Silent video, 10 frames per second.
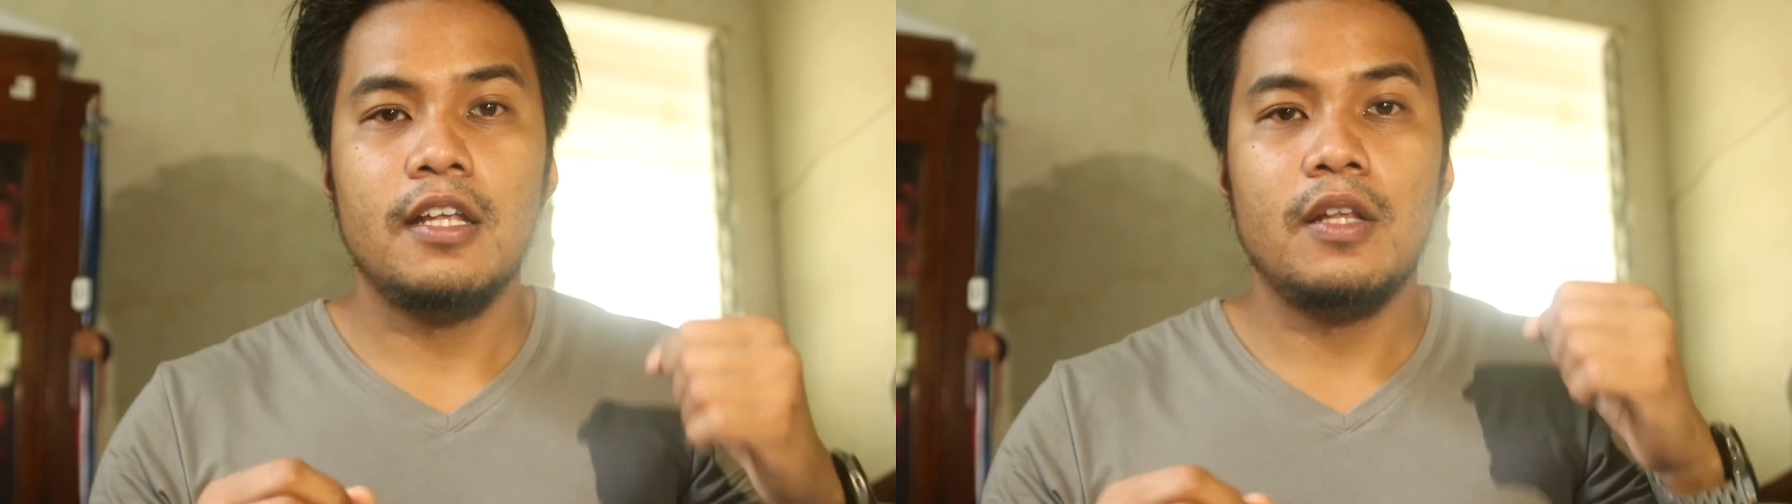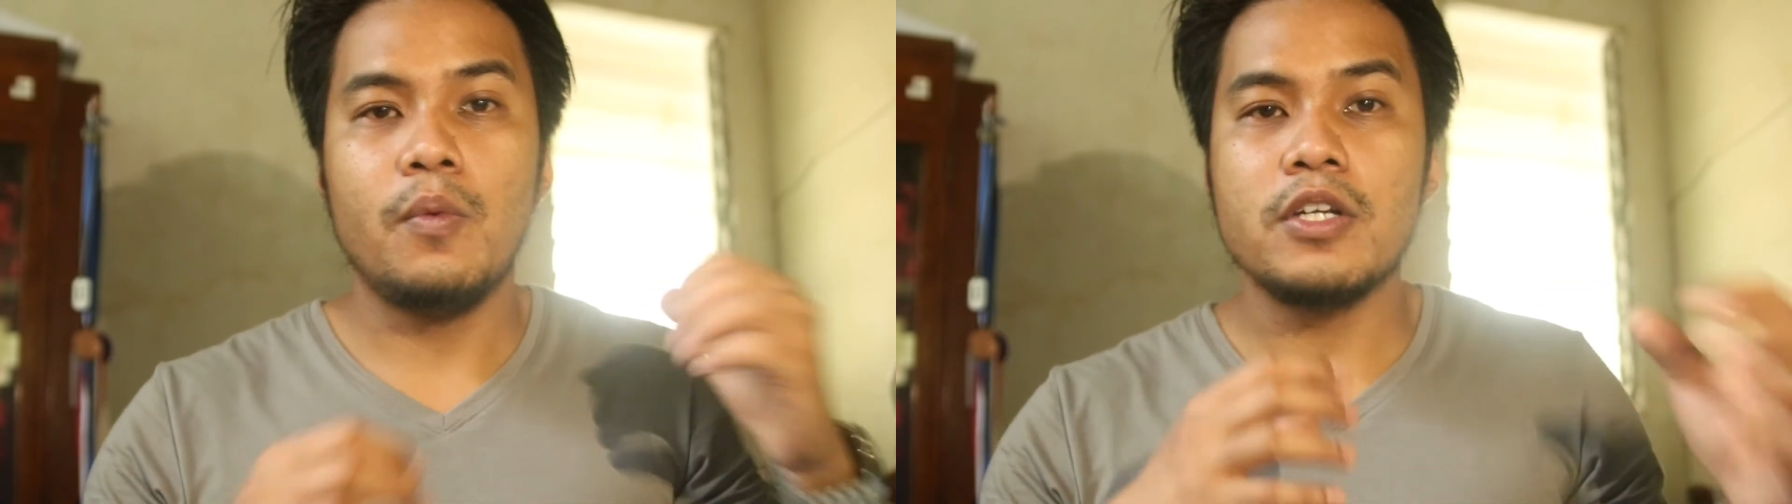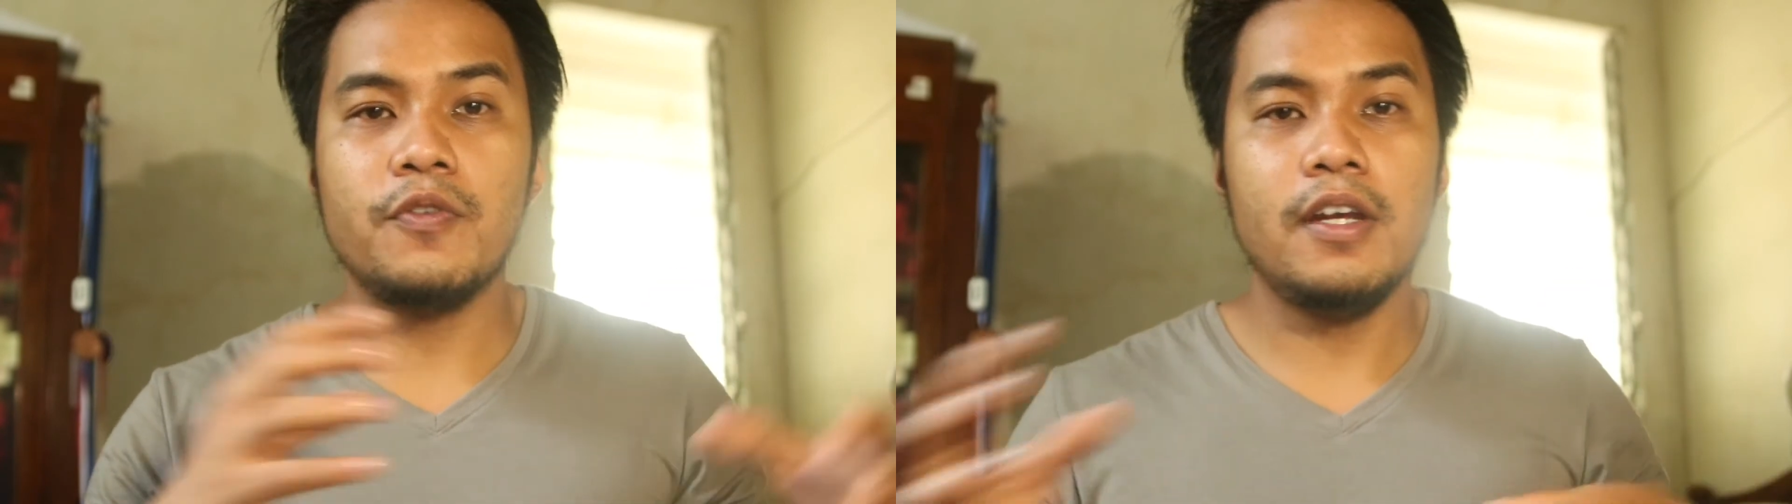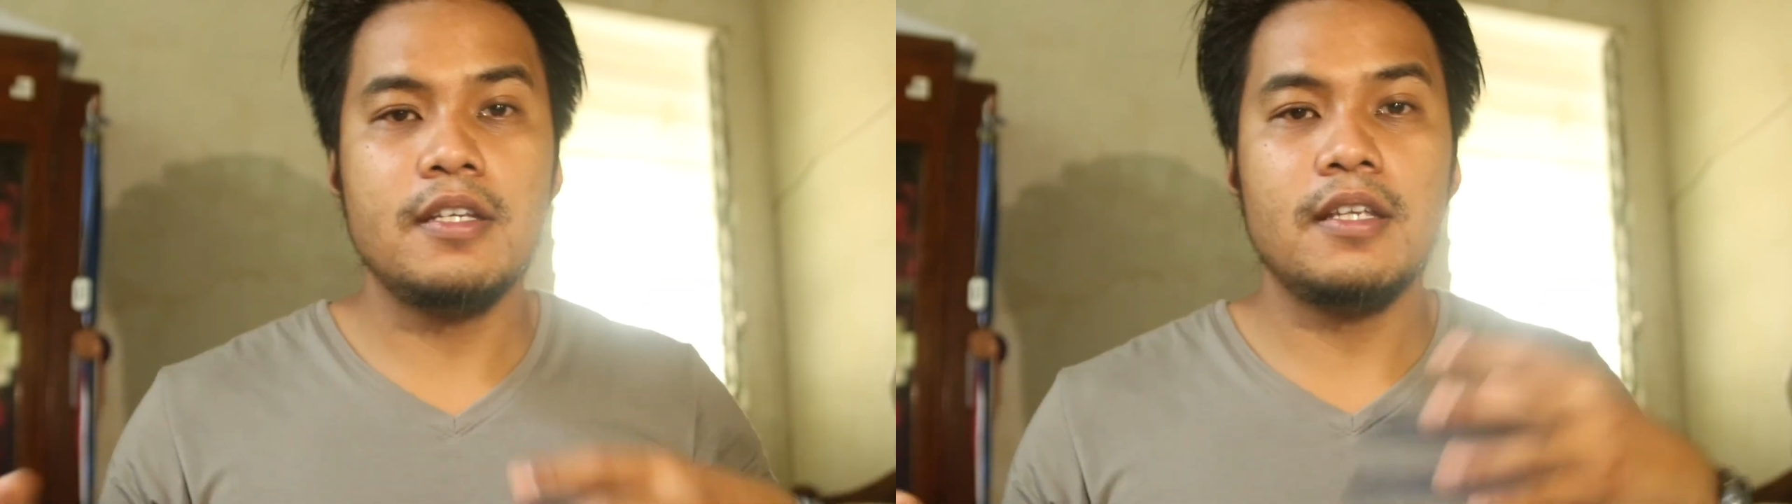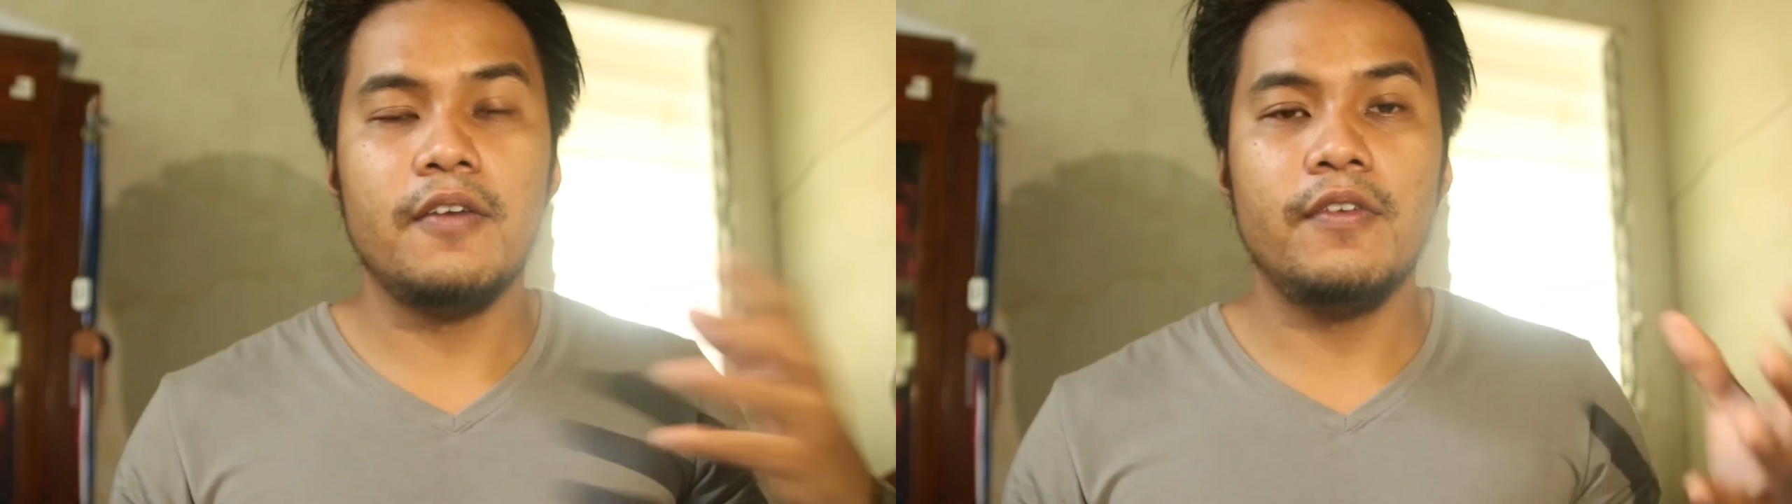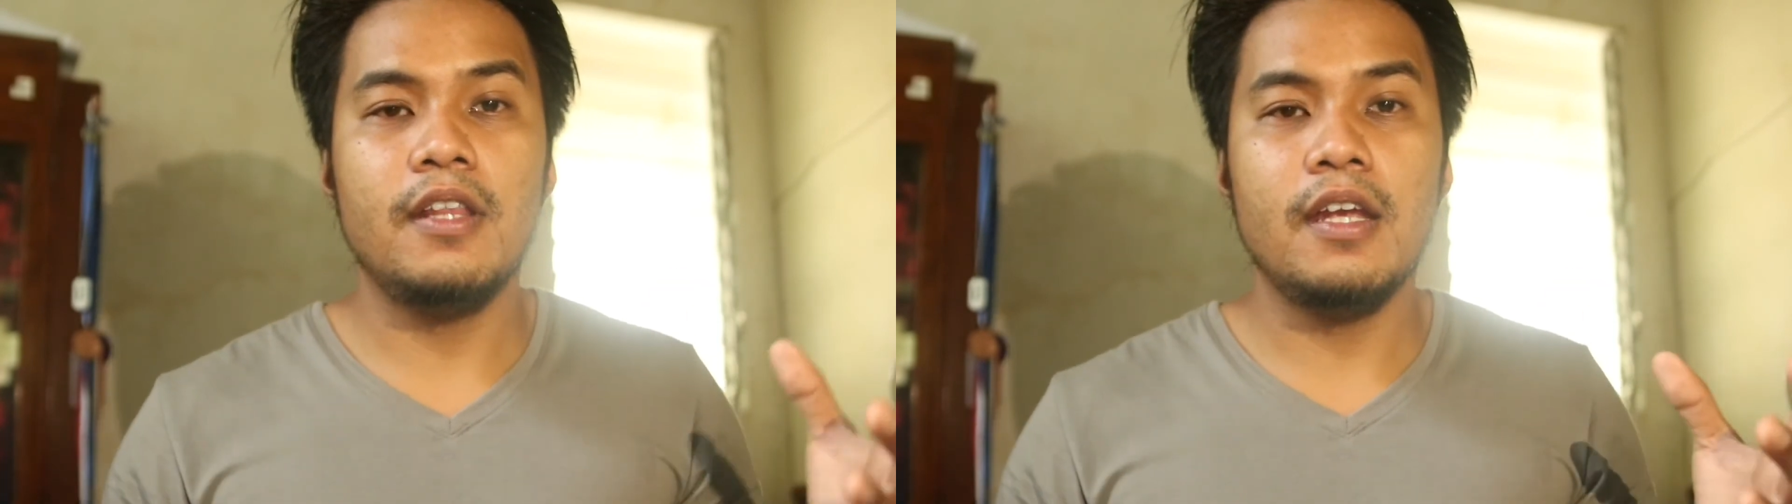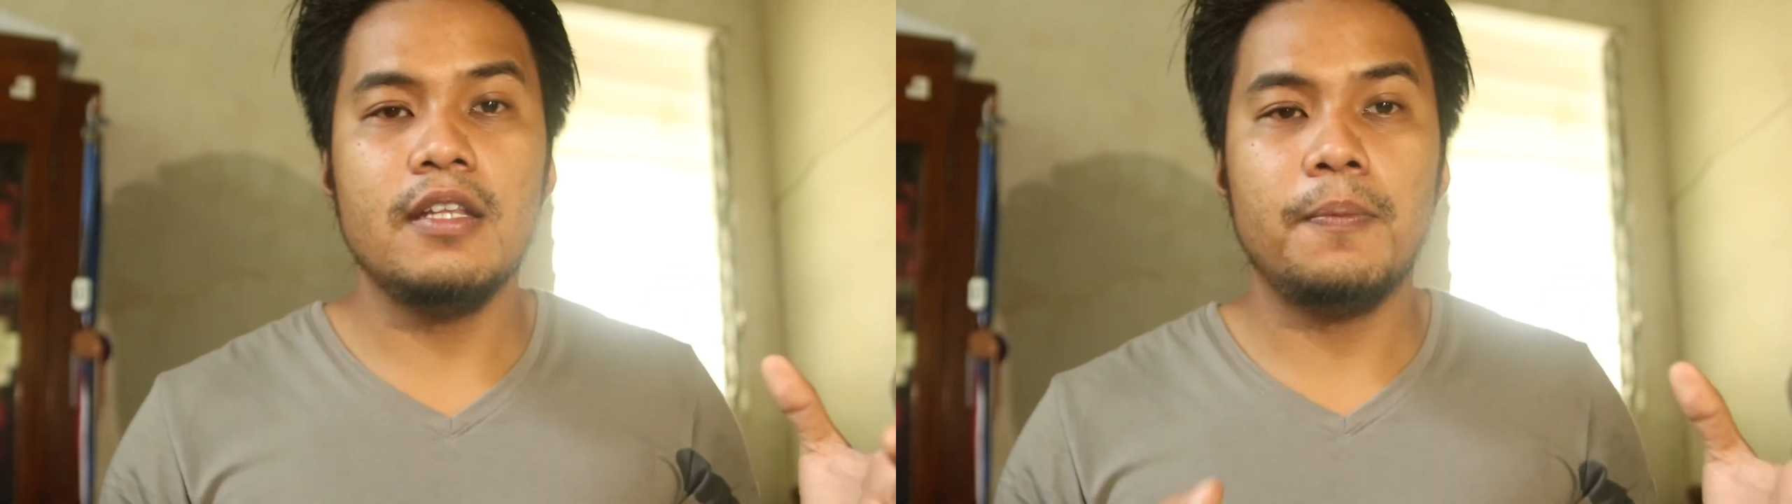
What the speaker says: the watch face every day